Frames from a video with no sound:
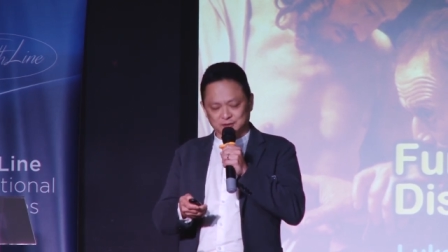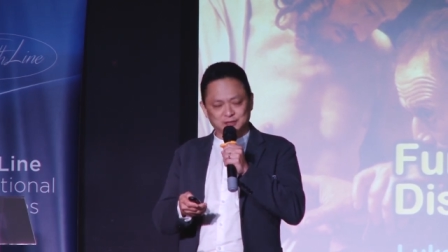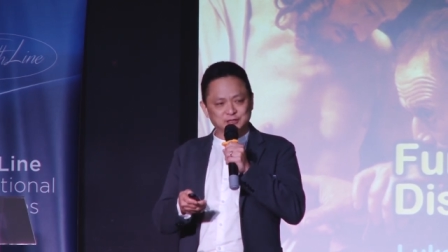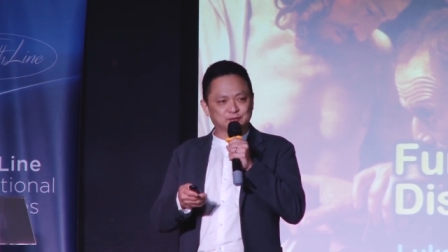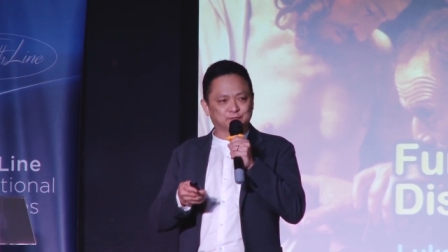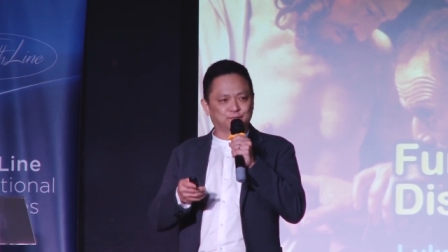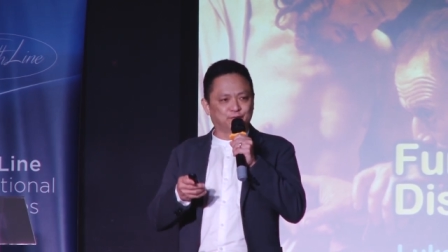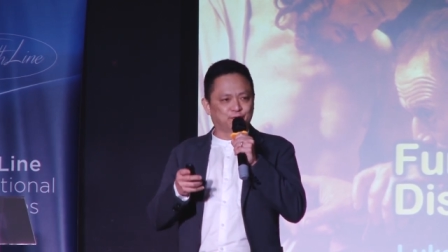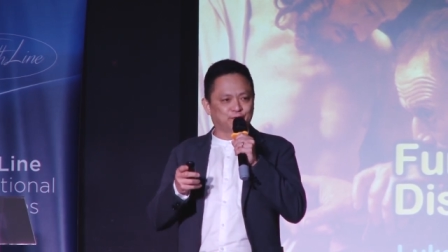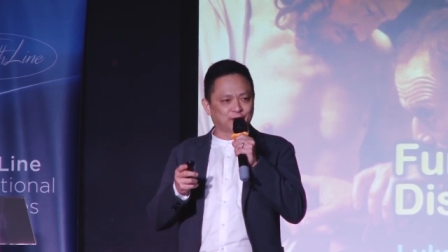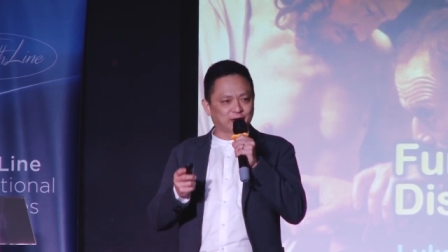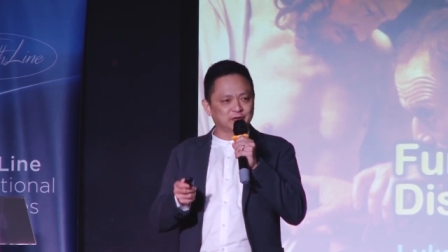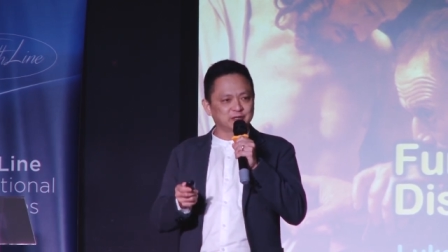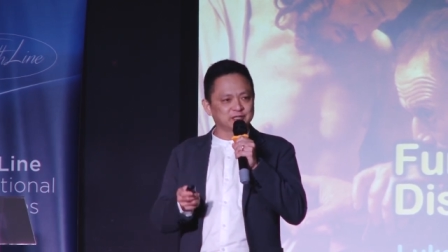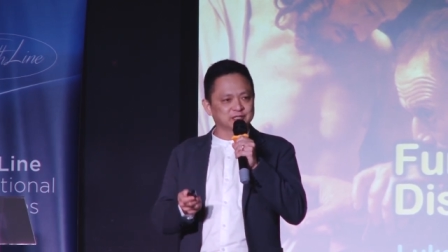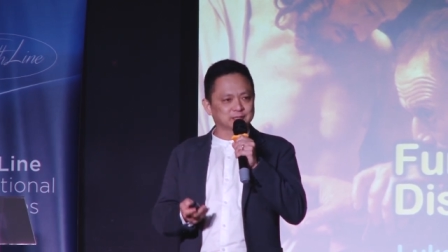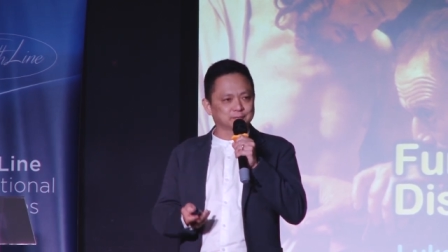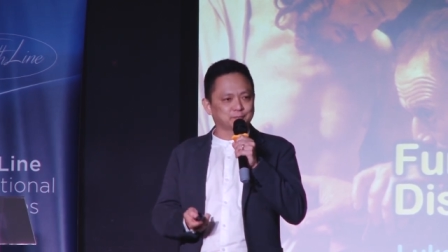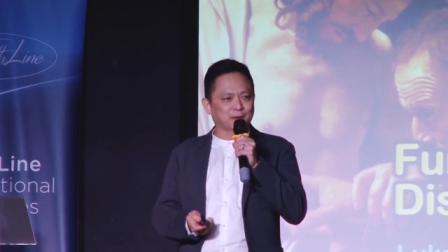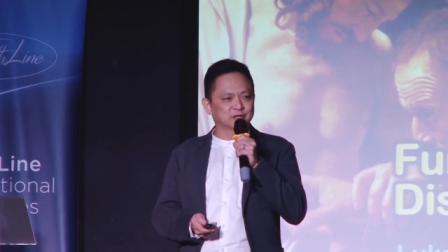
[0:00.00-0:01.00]
this
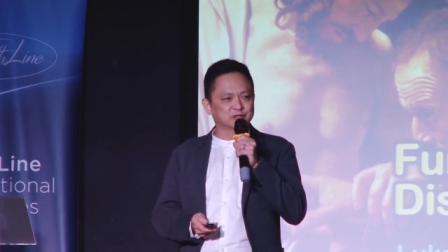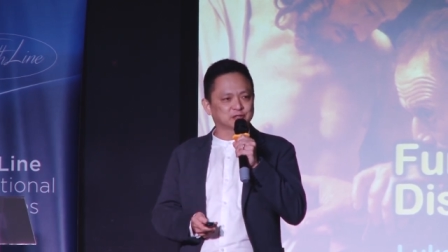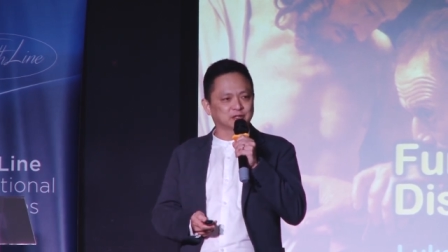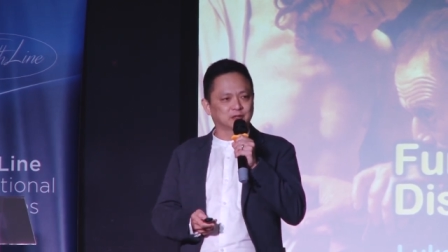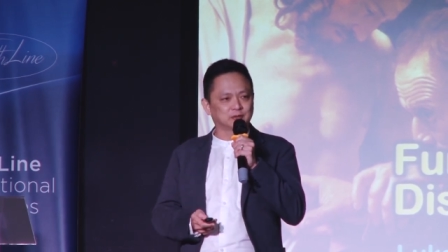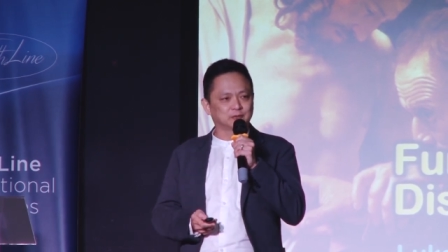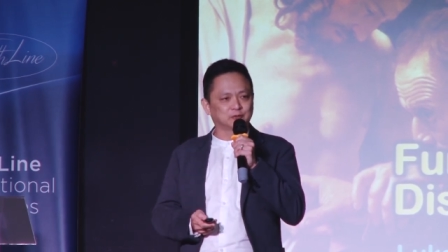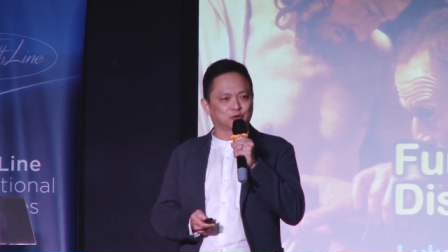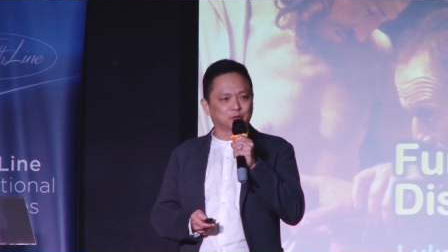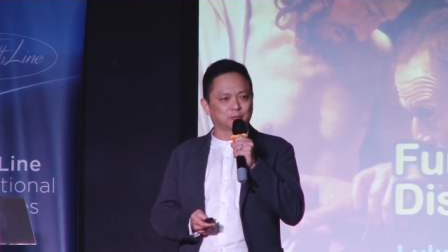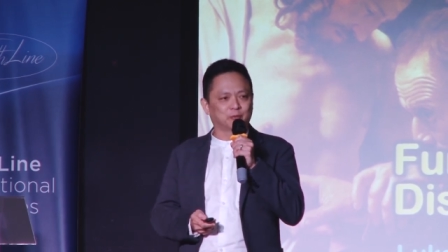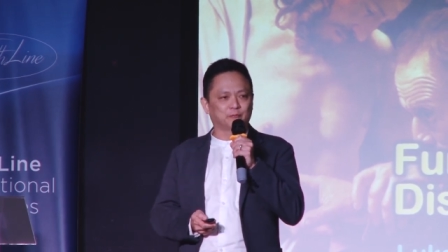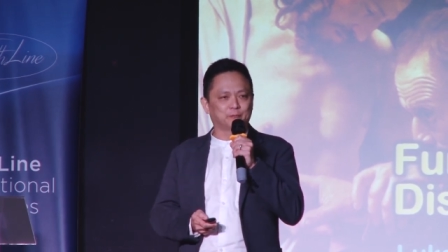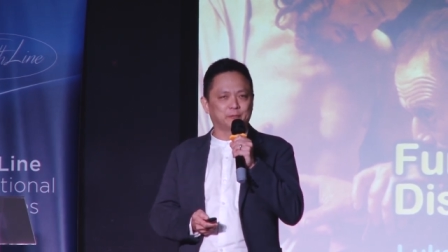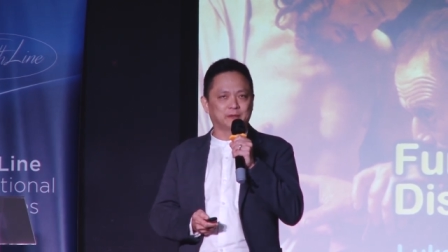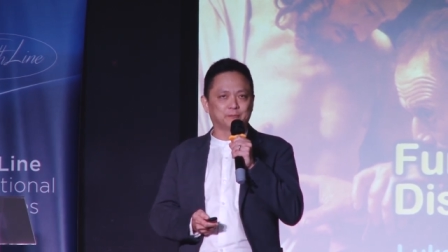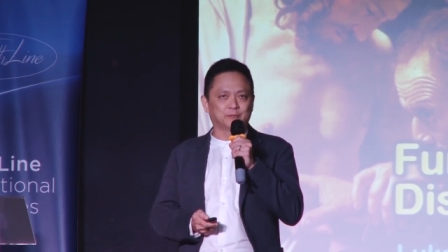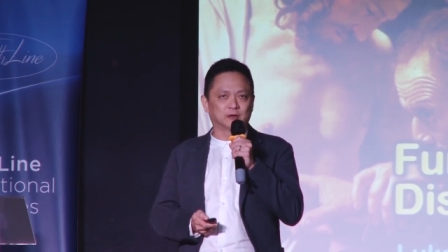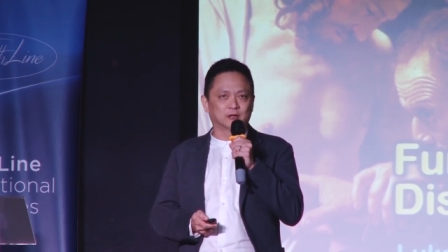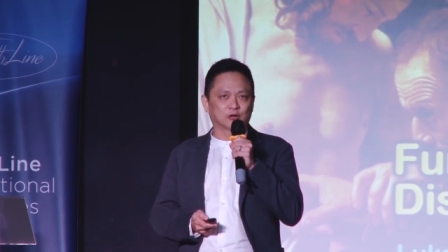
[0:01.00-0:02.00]
very special group
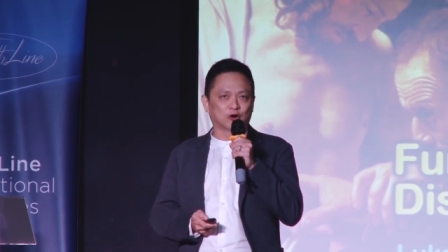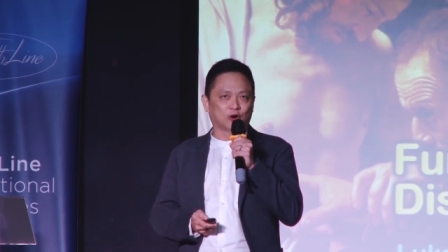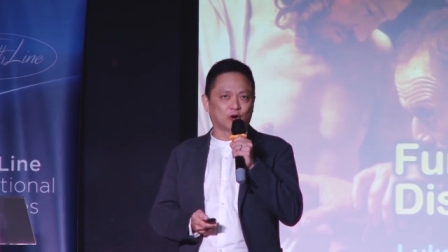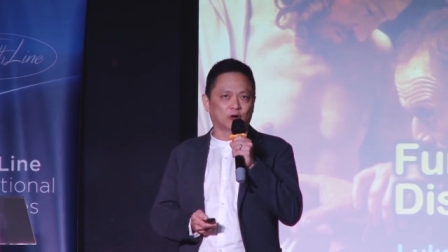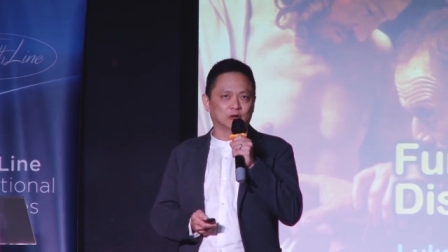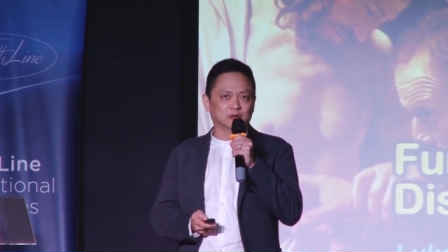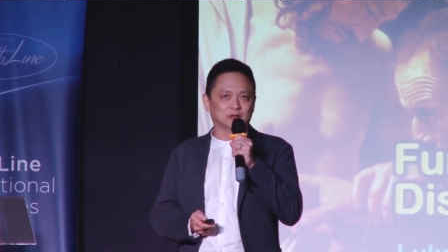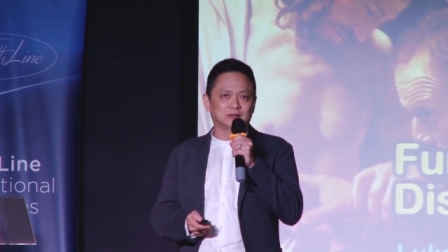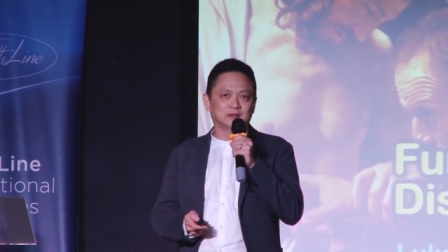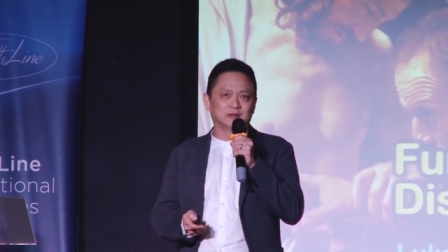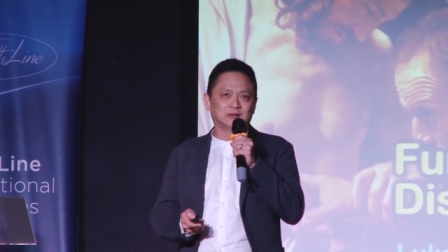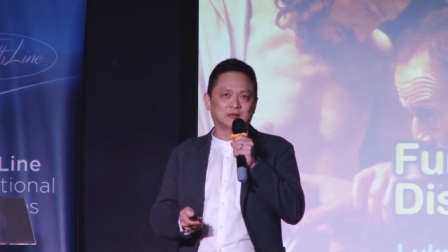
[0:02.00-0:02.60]
of people called